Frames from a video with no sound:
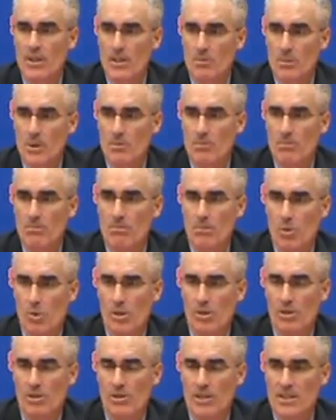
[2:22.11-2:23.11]
could be
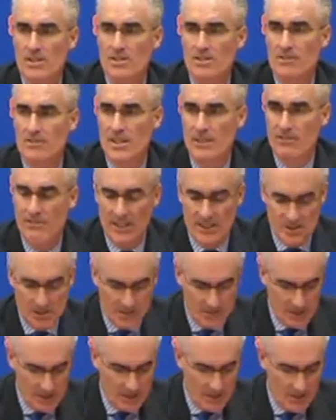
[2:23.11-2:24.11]
more aggressive
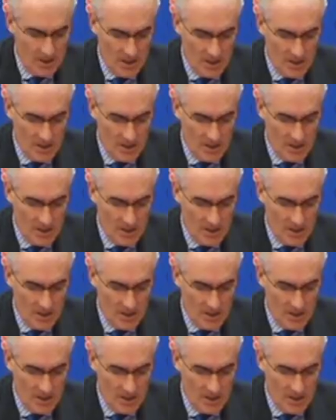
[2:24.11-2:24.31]
defensively.